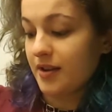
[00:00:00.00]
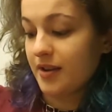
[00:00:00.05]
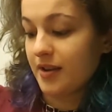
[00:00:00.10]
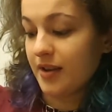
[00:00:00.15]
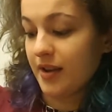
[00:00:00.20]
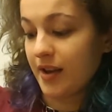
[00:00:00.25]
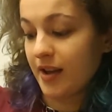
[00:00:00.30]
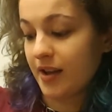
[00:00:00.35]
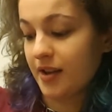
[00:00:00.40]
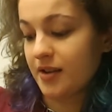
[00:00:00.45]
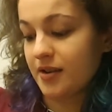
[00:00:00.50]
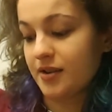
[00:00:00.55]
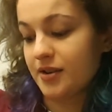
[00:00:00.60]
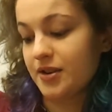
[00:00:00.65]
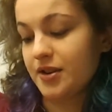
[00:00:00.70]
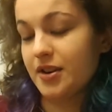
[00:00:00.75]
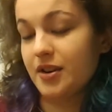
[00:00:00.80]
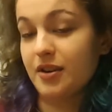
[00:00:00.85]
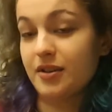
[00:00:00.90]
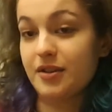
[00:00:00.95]
And
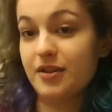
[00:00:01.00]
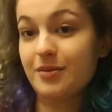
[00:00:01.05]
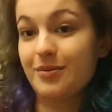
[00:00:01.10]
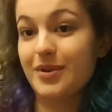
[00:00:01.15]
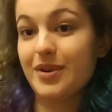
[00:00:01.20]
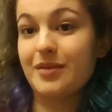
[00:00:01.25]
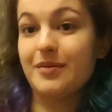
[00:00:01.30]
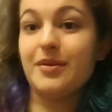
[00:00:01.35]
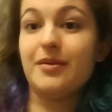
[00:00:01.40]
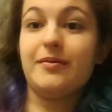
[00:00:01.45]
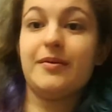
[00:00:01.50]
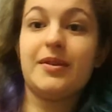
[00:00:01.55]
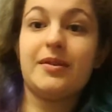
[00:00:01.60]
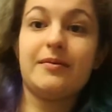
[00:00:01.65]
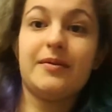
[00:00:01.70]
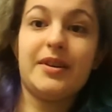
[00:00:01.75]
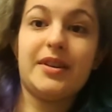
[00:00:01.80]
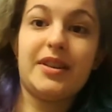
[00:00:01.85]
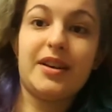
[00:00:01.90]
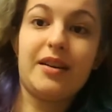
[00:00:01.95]
she also bought me one
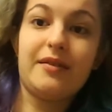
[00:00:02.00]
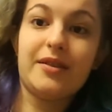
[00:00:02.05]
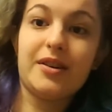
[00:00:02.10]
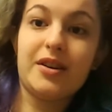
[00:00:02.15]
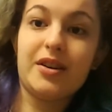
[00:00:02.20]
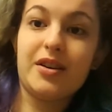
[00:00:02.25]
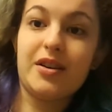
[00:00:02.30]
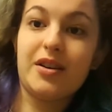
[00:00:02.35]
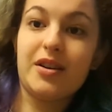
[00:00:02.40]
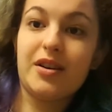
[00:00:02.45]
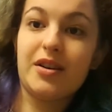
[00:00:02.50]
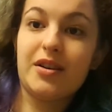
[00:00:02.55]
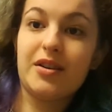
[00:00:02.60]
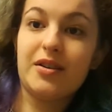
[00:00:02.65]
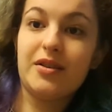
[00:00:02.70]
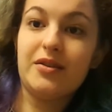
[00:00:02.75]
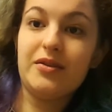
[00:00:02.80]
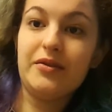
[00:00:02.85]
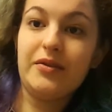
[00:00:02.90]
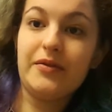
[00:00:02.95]
with
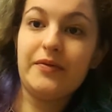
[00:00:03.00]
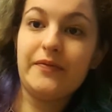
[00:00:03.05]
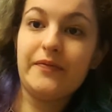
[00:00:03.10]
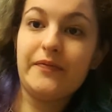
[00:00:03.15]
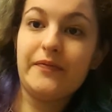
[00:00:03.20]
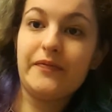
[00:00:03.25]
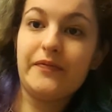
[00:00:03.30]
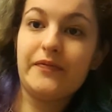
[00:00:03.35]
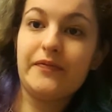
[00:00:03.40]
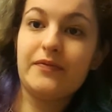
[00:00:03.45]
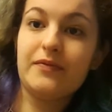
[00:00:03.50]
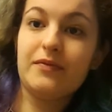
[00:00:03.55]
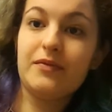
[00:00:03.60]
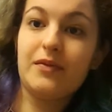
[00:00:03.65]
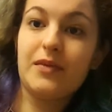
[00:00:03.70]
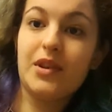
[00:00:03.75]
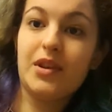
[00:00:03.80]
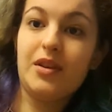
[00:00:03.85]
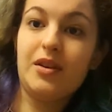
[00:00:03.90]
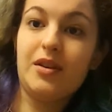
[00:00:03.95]
avocado.
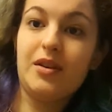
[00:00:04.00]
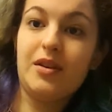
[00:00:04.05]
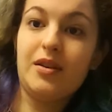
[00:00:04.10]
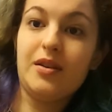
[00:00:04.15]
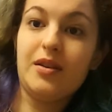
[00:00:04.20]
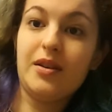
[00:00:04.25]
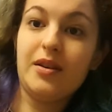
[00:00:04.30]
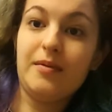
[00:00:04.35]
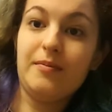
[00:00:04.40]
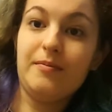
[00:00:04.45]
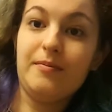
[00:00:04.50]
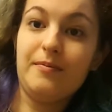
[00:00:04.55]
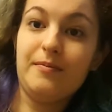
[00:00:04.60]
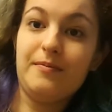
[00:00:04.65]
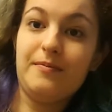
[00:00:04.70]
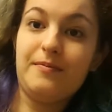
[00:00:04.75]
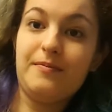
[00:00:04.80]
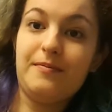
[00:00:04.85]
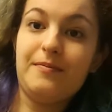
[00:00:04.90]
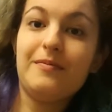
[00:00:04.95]

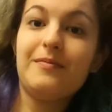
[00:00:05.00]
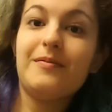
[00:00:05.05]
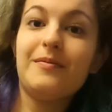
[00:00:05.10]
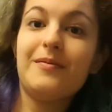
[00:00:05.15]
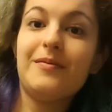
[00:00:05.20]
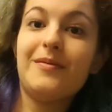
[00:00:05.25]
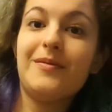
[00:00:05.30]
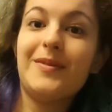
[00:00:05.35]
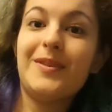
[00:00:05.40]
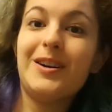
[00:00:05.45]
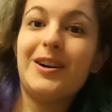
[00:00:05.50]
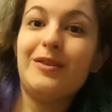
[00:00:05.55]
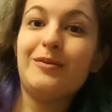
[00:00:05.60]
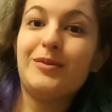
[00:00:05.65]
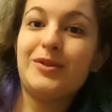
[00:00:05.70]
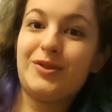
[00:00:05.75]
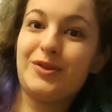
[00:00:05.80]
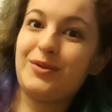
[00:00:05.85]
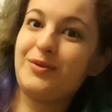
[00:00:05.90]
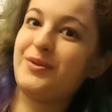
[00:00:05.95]
I'm
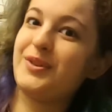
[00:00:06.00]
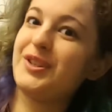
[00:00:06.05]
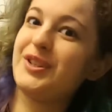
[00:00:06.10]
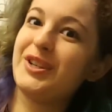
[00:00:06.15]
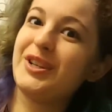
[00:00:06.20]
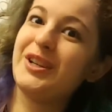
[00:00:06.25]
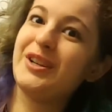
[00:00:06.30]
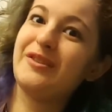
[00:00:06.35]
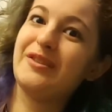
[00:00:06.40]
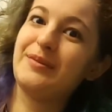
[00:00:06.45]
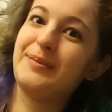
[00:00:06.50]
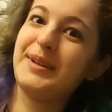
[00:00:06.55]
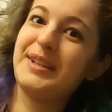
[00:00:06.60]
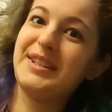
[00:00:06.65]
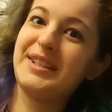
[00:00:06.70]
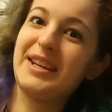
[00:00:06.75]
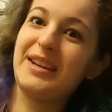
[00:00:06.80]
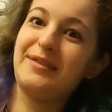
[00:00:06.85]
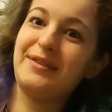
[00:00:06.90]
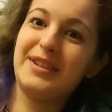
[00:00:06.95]
almost wishing it would be
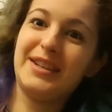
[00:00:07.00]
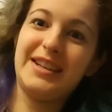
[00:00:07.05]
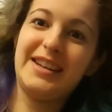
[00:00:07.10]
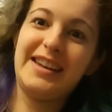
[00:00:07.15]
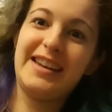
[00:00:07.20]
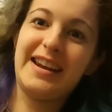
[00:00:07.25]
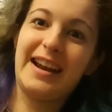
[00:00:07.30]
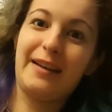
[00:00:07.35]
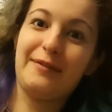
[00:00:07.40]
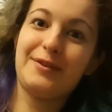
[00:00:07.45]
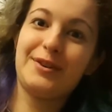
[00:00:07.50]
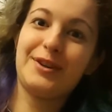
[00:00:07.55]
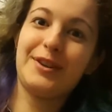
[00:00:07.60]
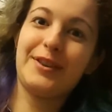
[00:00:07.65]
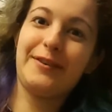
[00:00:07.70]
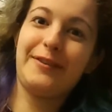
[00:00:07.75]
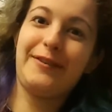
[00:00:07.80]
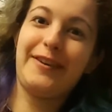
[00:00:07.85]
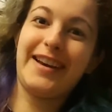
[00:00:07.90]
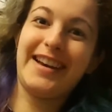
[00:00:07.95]
safe to eat after the
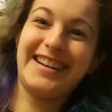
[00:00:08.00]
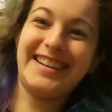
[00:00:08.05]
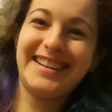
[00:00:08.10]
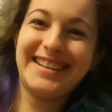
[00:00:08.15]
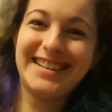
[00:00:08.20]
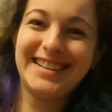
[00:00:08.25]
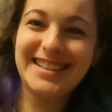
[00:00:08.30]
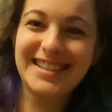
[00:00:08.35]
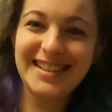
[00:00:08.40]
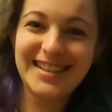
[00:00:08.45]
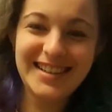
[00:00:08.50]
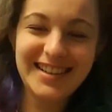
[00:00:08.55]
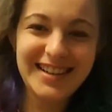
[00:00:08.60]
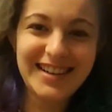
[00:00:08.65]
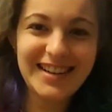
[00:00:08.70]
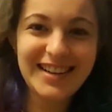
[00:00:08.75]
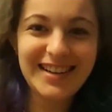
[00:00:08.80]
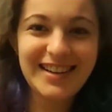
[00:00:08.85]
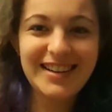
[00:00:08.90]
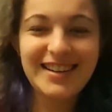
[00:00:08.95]
fact,
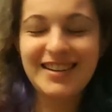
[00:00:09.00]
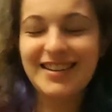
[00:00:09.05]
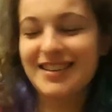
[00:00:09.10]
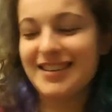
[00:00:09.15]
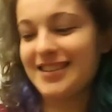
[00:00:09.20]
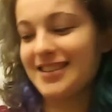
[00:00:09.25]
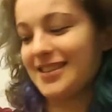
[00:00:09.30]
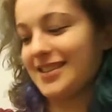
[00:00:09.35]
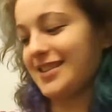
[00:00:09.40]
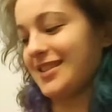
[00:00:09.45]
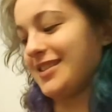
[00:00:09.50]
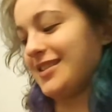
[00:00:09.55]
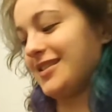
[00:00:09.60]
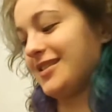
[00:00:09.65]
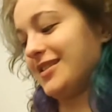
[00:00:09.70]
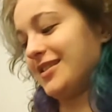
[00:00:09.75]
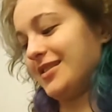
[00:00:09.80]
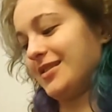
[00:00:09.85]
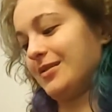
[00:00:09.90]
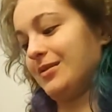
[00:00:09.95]

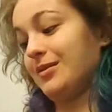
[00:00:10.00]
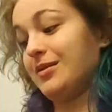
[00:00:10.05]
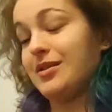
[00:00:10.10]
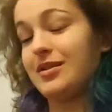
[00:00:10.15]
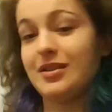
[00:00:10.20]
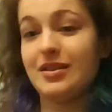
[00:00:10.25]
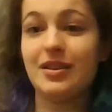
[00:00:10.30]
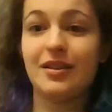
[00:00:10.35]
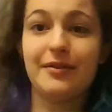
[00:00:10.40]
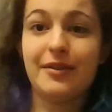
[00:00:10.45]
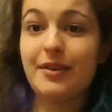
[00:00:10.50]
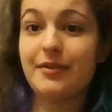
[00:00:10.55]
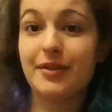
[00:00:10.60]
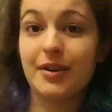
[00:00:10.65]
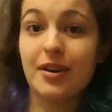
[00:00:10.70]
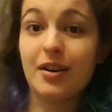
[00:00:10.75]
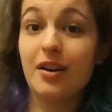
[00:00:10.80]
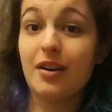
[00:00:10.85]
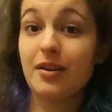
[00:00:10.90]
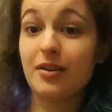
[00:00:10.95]
because who doesn't love
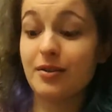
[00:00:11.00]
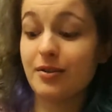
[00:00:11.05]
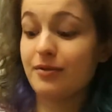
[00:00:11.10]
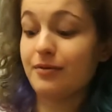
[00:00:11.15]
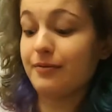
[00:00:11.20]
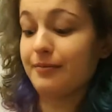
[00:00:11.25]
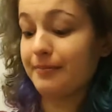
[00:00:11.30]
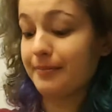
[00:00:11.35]
avocado?